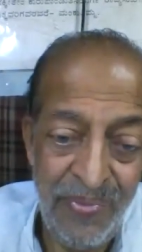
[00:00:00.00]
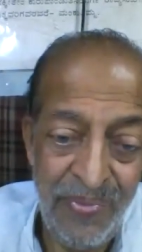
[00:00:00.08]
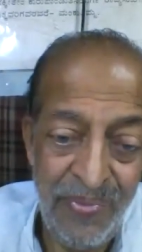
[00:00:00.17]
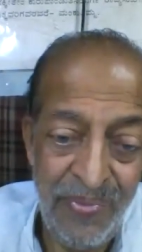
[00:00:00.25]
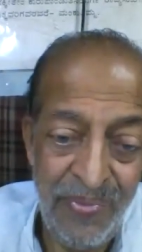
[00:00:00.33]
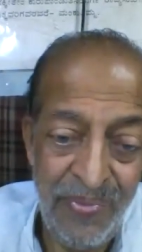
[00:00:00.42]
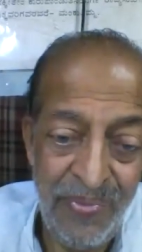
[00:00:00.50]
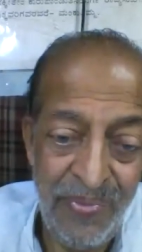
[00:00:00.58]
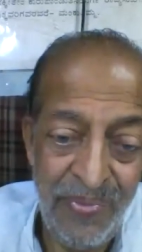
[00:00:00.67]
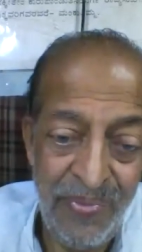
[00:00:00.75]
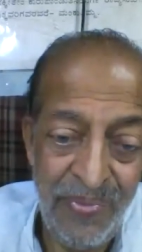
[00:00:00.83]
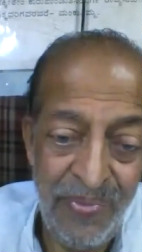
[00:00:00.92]
That
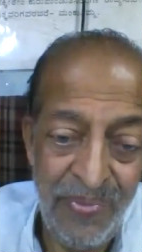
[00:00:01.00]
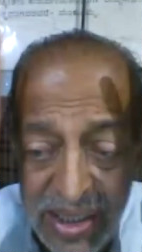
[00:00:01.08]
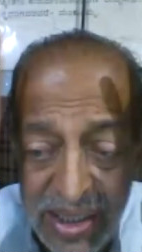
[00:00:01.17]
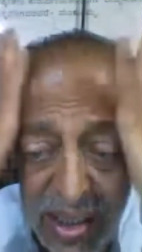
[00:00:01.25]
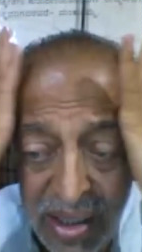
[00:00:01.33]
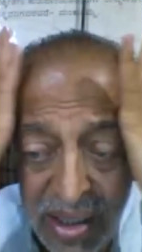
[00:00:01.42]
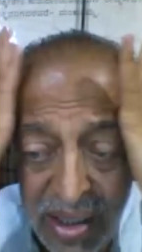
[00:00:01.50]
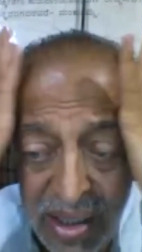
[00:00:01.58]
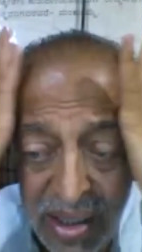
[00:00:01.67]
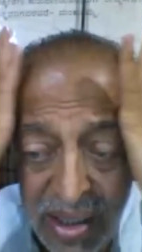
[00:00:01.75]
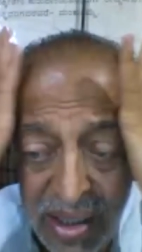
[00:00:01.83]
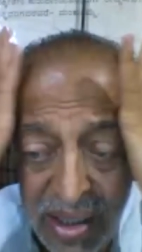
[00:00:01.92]
connection here
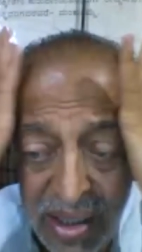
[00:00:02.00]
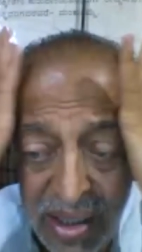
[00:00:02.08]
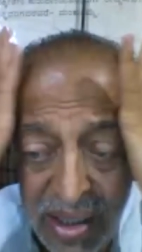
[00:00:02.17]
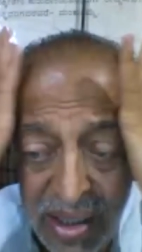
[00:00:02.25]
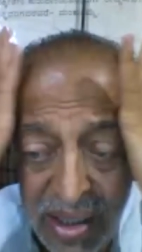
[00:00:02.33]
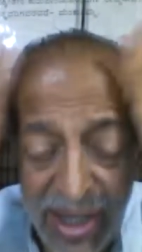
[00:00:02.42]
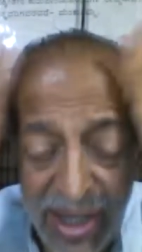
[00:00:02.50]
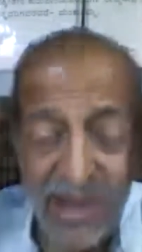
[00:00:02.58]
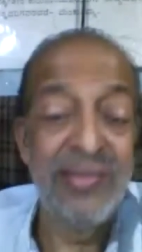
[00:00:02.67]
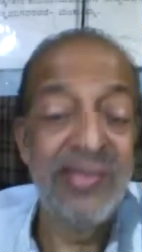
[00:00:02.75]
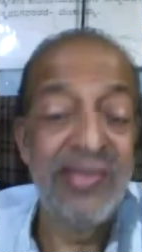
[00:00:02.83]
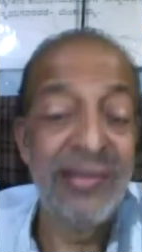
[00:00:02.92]
in my
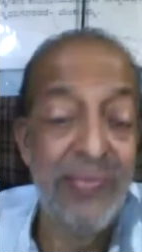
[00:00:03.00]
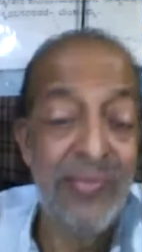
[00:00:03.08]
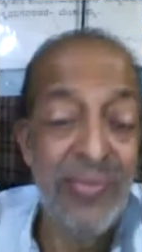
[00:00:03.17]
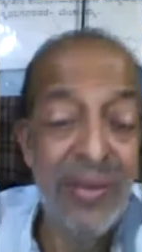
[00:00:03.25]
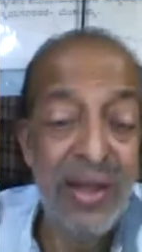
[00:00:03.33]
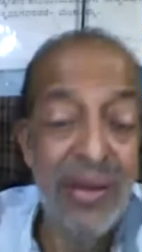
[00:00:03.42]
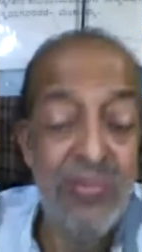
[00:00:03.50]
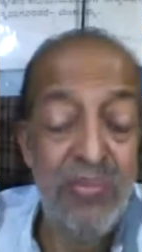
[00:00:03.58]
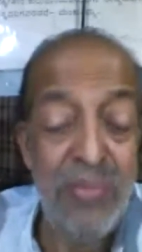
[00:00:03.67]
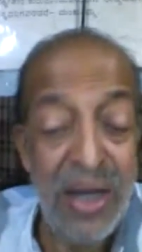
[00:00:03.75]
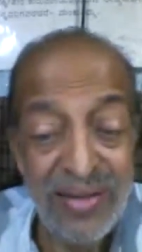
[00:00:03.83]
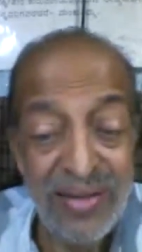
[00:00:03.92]
awareness
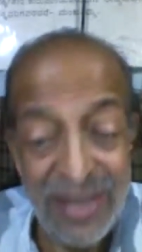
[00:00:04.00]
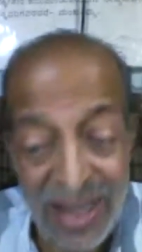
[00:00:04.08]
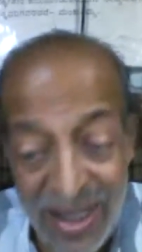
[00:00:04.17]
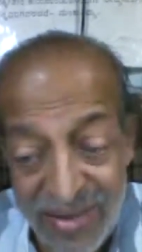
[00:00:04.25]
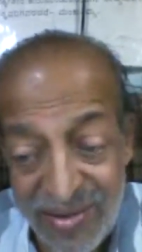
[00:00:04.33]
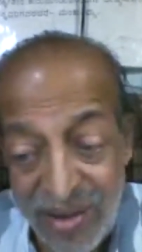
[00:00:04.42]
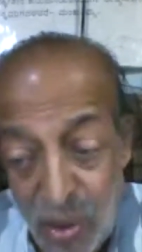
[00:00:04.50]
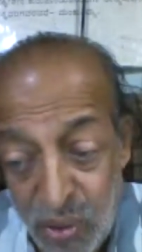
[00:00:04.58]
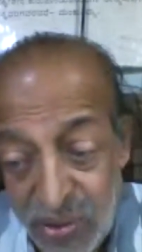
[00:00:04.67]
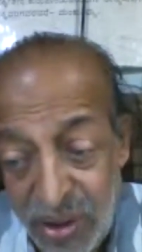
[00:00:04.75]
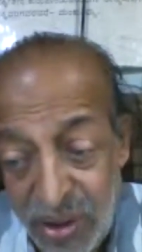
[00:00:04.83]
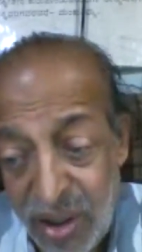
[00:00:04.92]
makes us
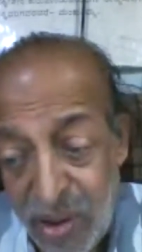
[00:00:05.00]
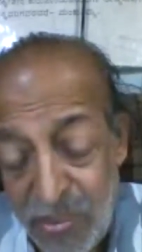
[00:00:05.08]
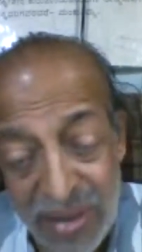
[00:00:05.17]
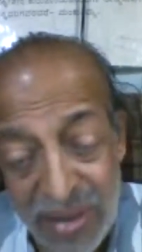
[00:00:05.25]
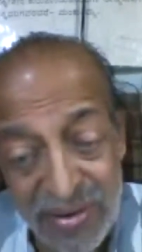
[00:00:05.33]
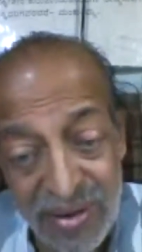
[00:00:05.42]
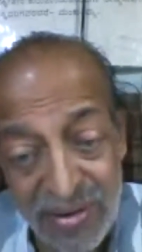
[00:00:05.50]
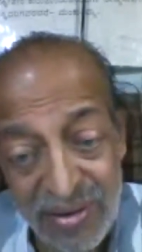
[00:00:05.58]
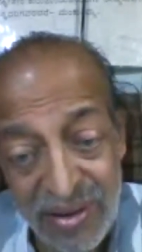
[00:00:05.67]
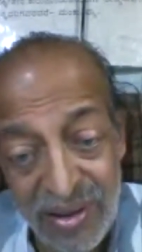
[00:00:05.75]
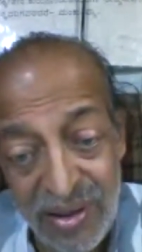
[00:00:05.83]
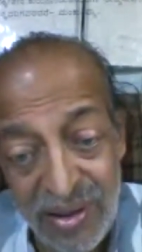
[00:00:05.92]
closer or makes us
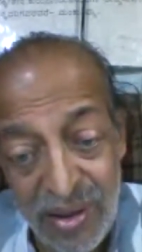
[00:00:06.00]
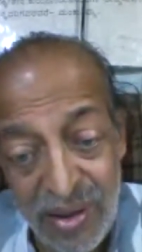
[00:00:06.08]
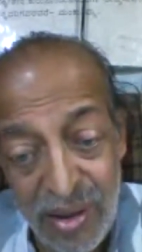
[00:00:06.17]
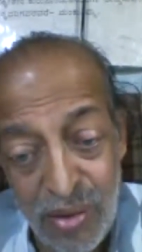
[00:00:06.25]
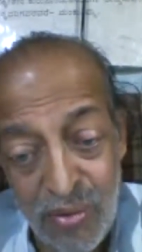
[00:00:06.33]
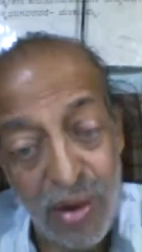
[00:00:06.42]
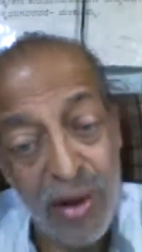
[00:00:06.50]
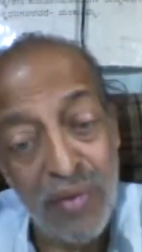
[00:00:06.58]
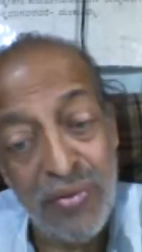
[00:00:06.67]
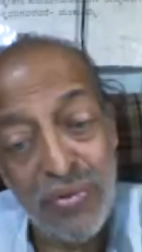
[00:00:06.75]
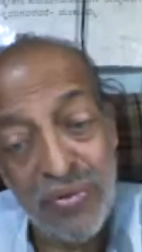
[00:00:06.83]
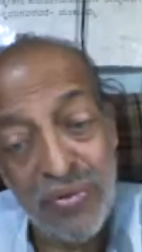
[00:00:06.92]
far off.